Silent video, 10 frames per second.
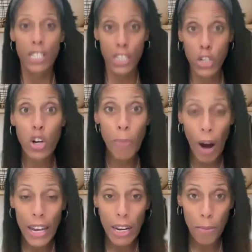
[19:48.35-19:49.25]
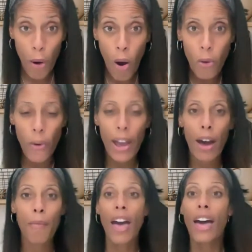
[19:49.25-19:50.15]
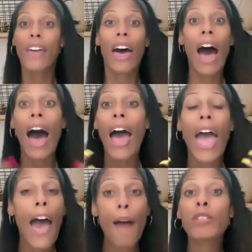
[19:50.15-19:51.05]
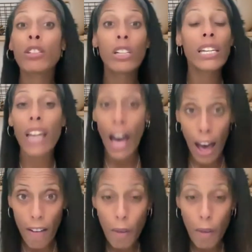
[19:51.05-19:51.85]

digital marketing program that I absolutely love